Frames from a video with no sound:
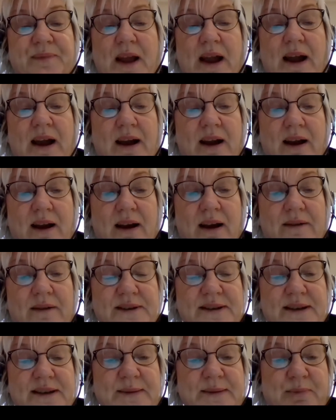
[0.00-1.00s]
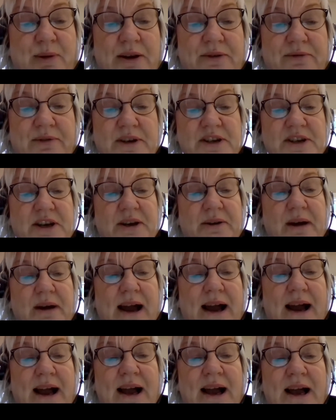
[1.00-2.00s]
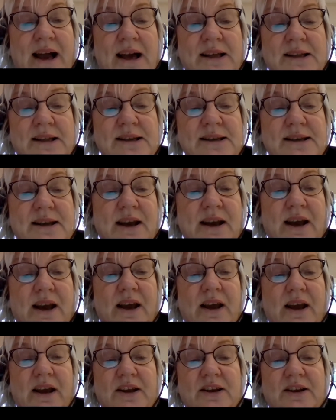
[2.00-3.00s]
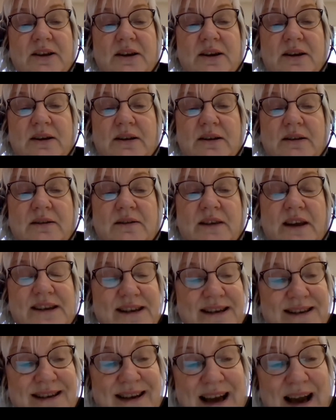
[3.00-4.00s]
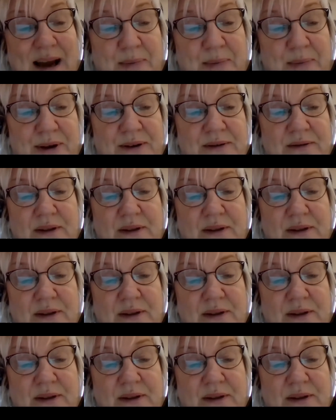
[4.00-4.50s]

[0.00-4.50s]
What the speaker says: of assess, plan, redo, and they didn't happen.